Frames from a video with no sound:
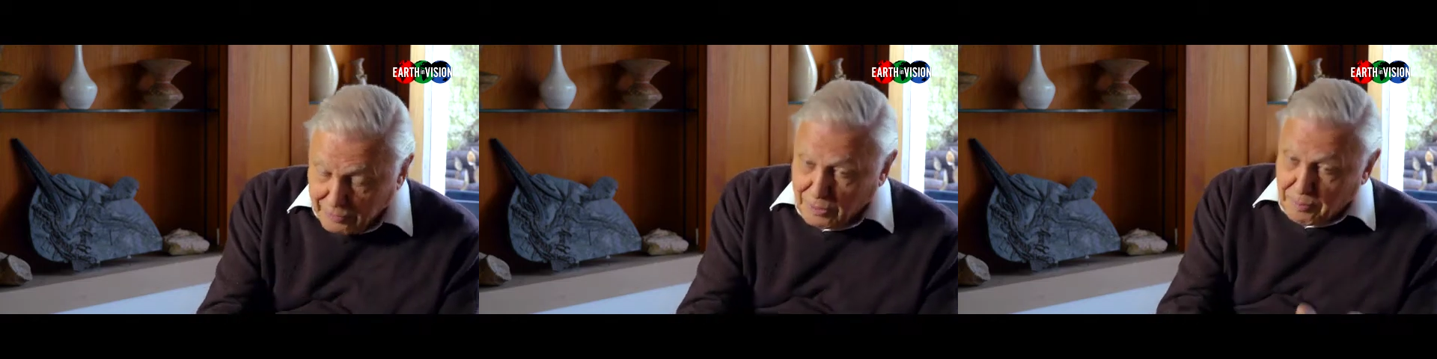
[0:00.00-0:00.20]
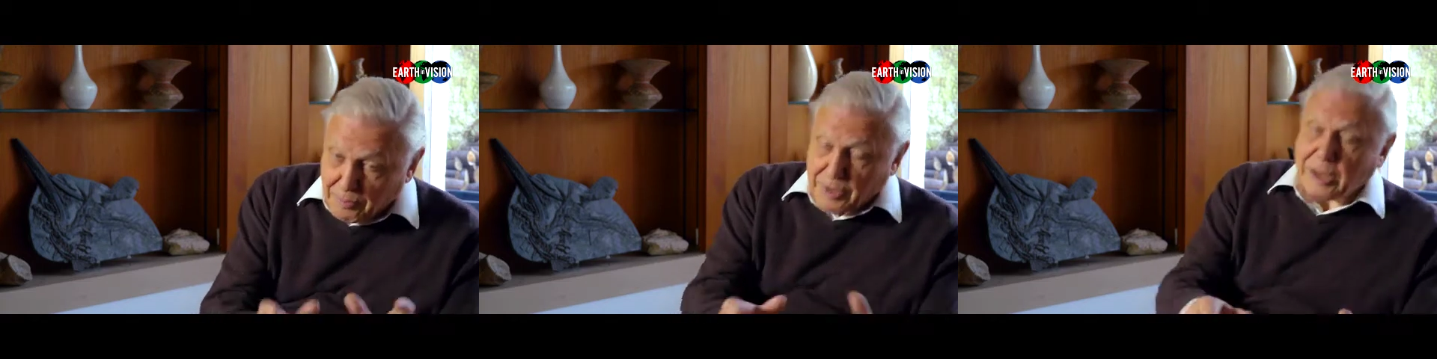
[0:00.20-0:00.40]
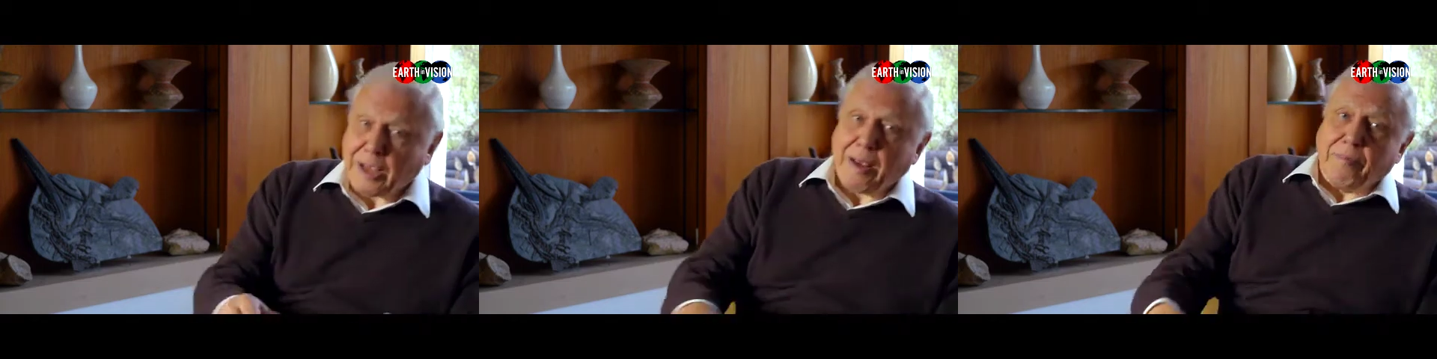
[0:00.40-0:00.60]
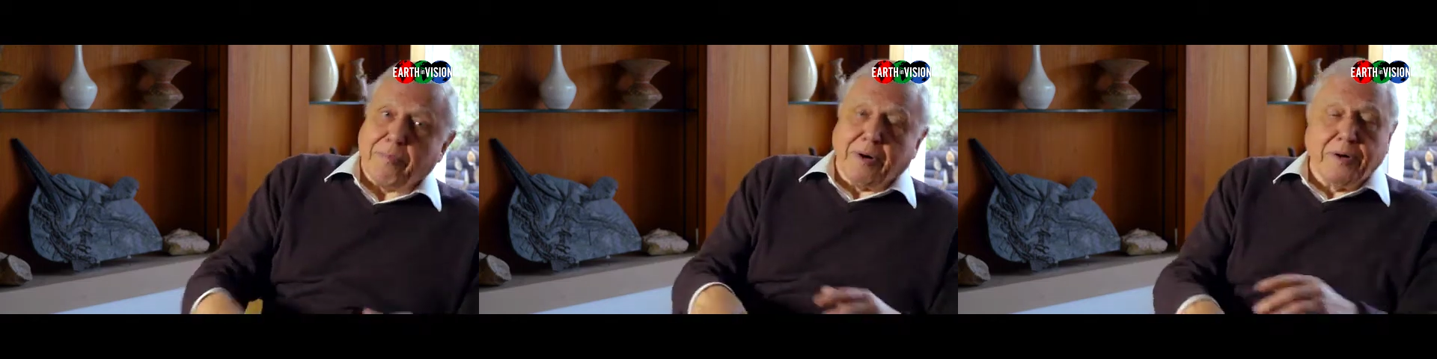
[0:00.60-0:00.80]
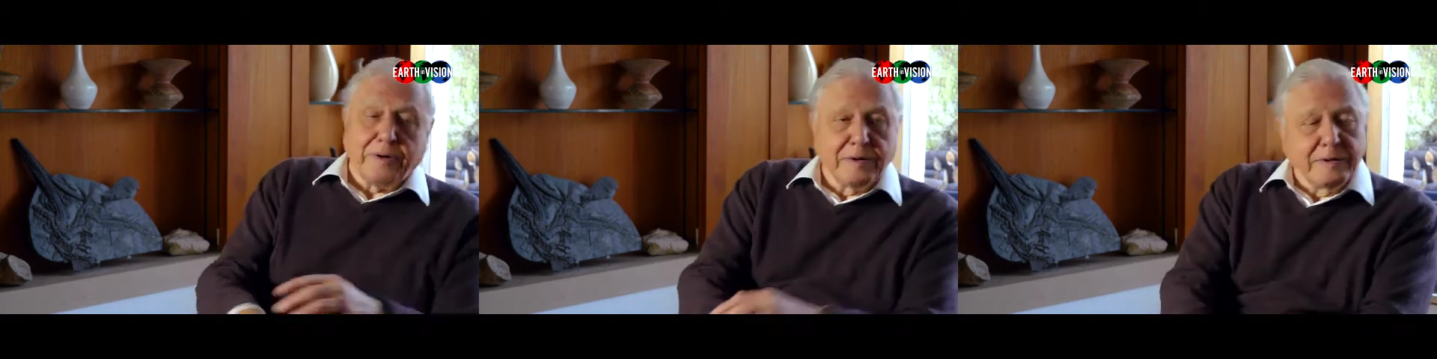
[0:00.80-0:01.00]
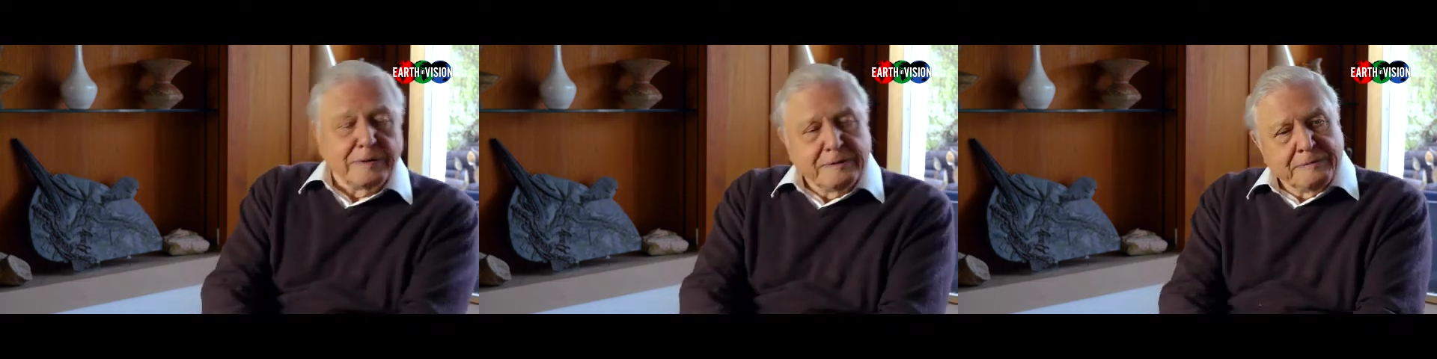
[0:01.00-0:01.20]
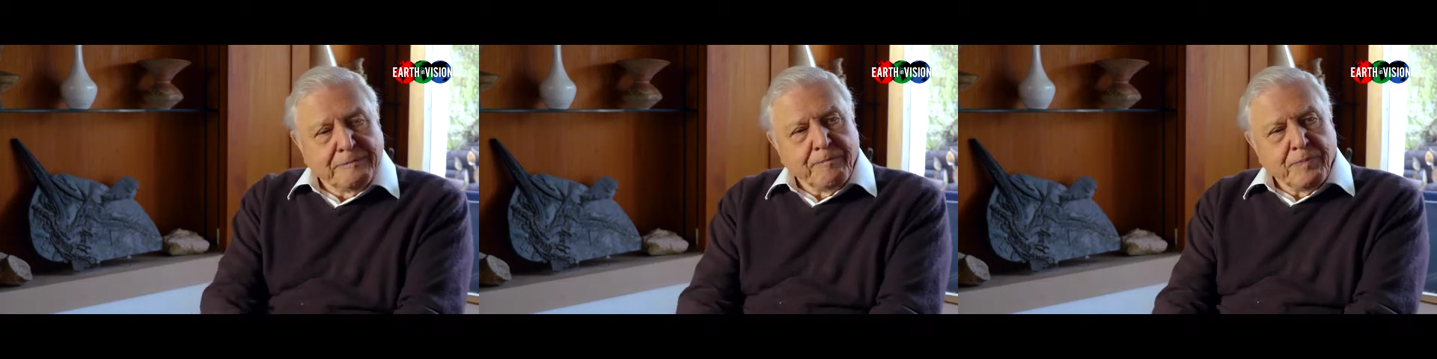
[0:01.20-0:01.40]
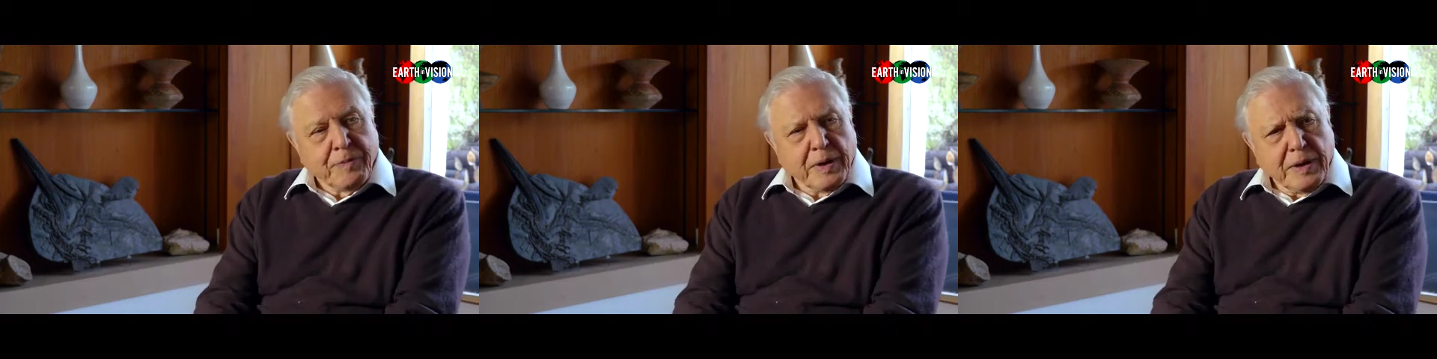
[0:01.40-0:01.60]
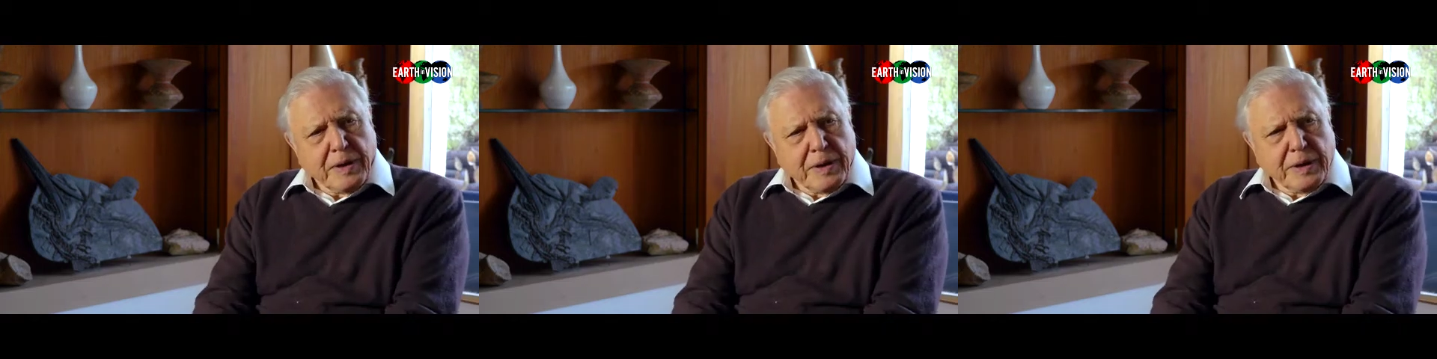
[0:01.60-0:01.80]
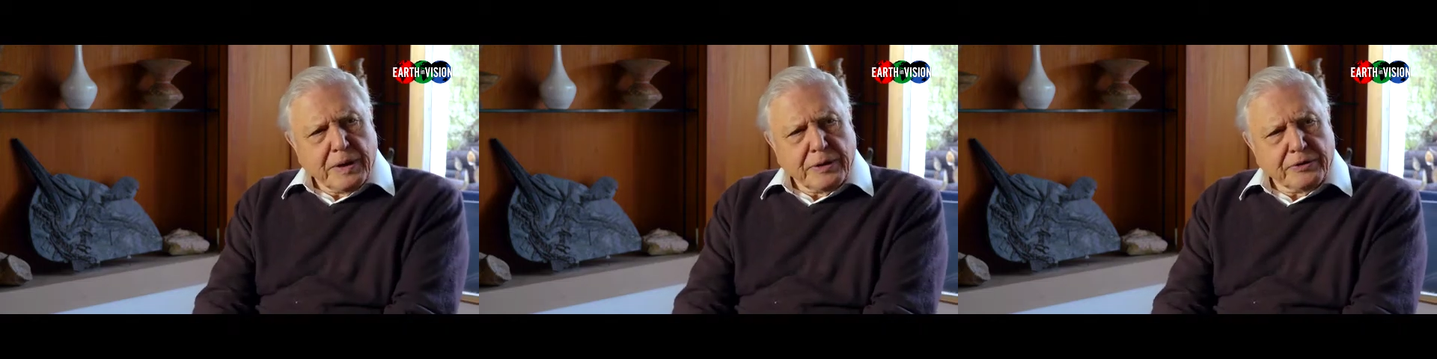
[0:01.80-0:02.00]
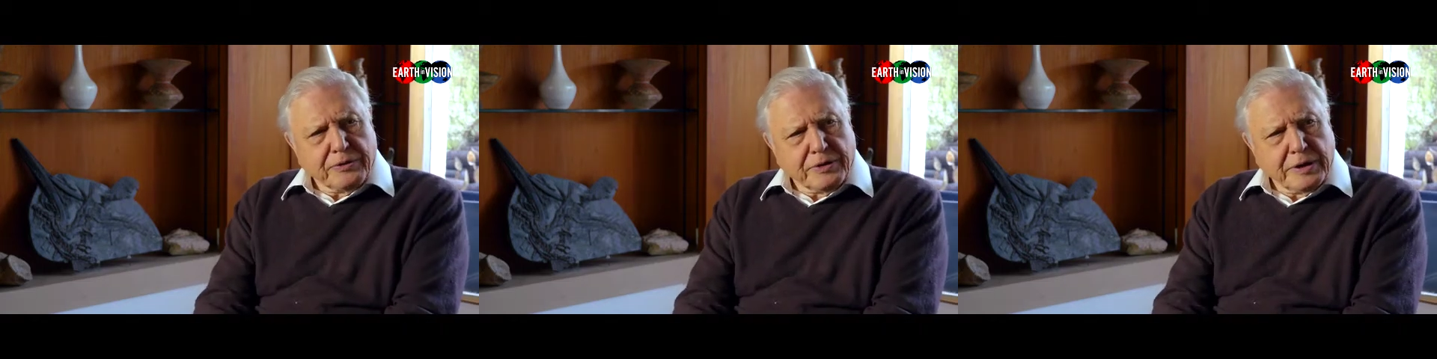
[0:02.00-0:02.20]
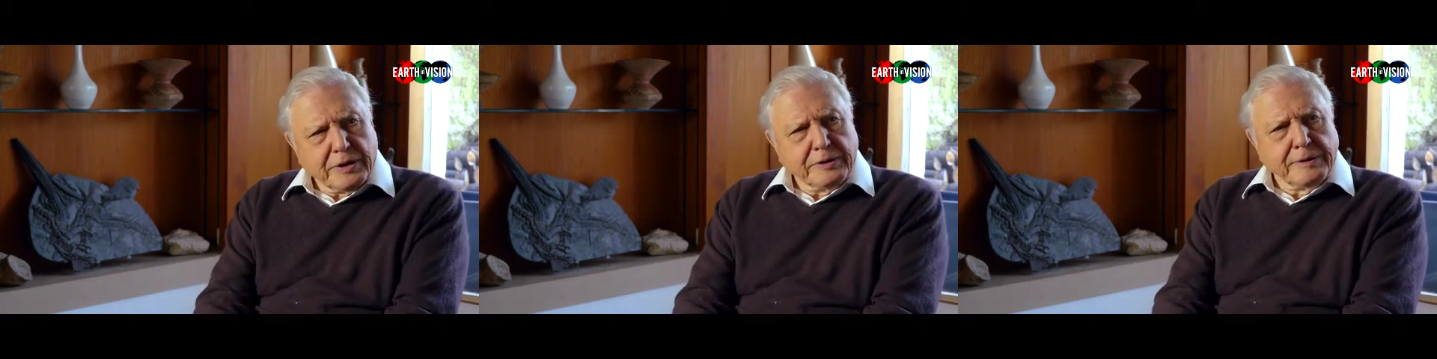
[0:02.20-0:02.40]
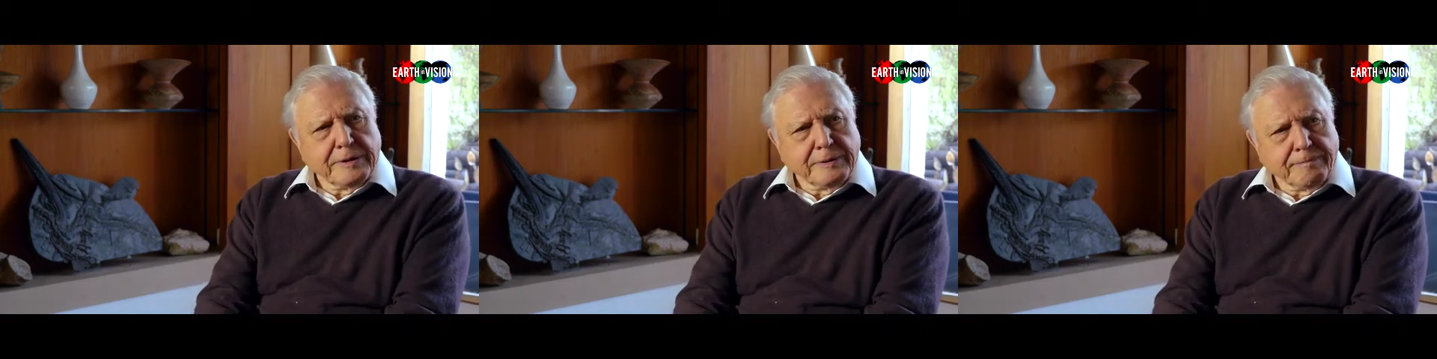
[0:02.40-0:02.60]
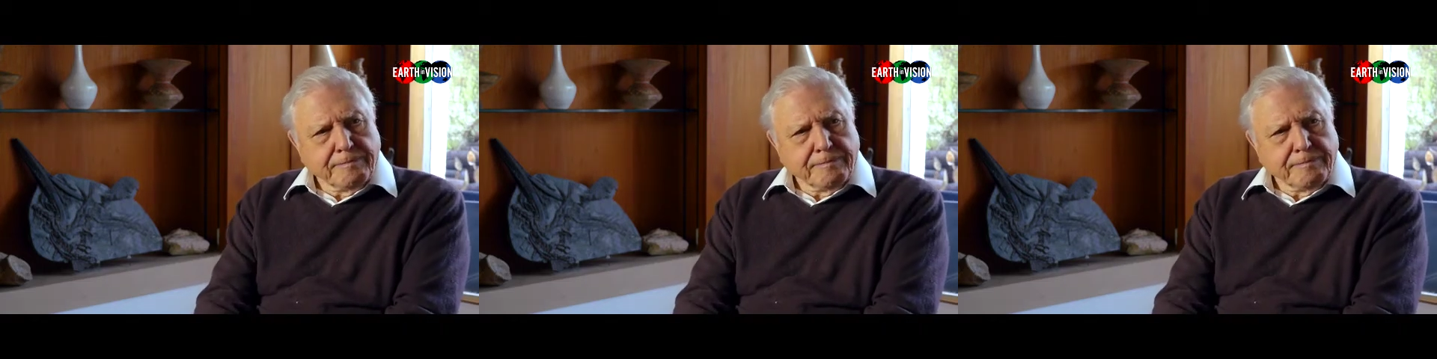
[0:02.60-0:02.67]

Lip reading: of the Precambrian. And he said,